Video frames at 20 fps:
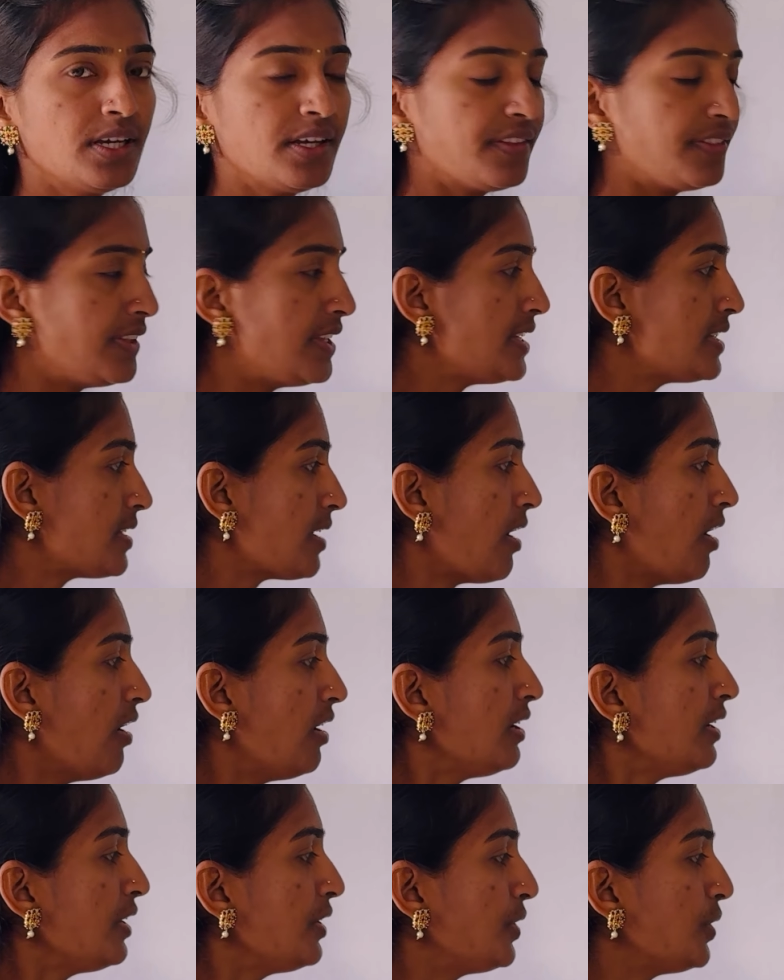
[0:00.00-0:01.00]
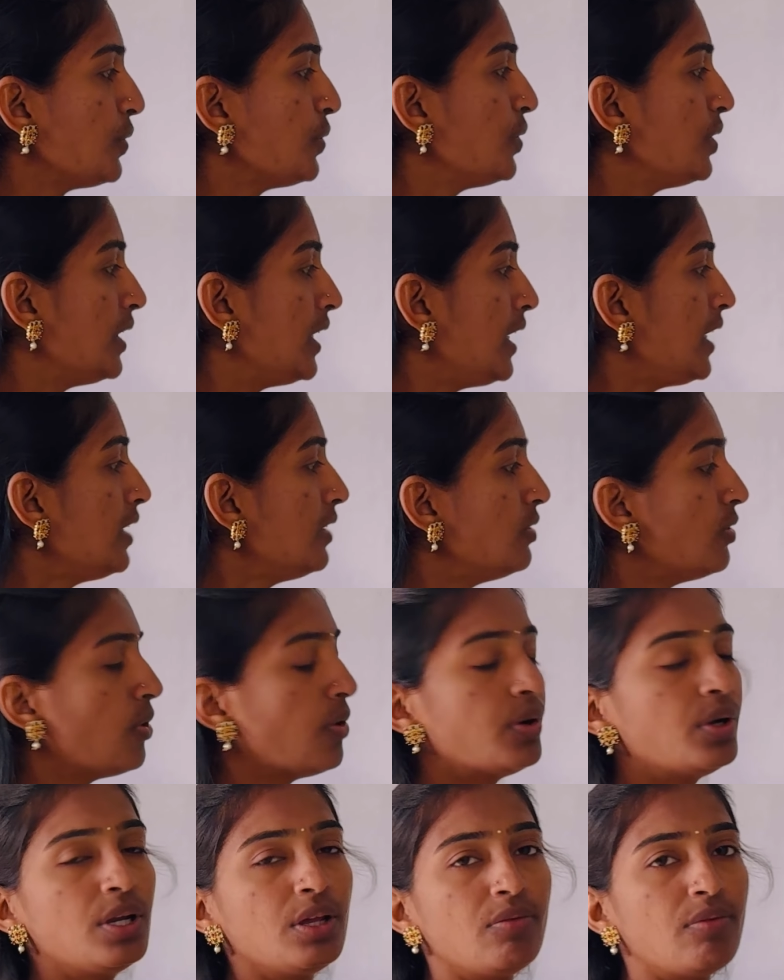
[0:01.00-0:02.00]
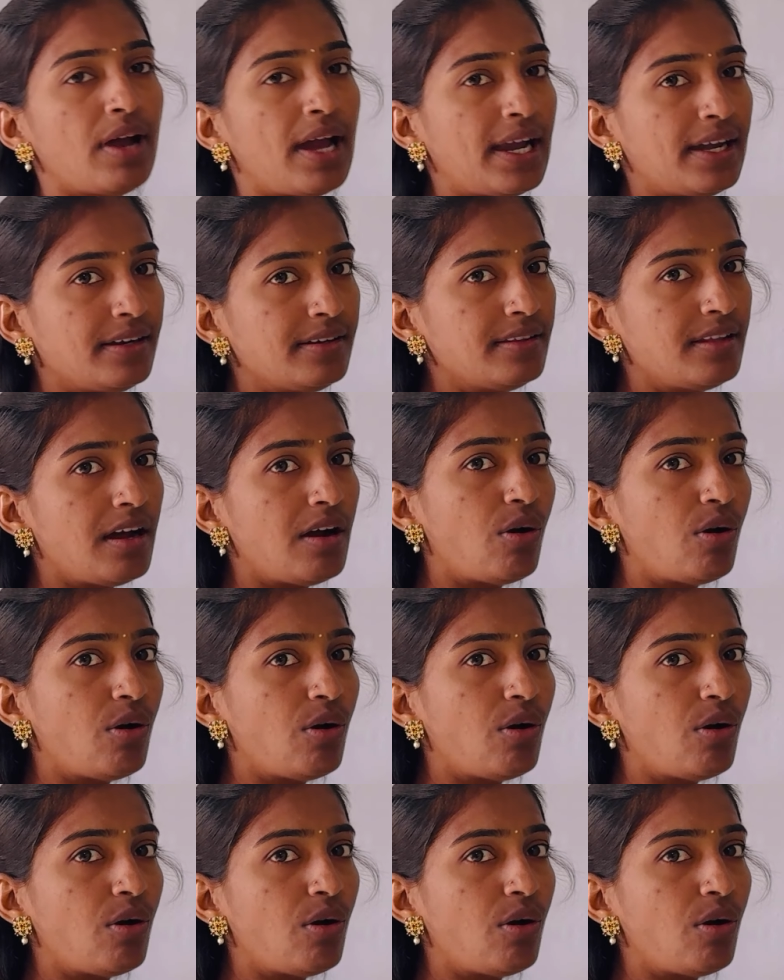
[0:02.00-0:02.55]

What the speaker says: this altitude need not divide the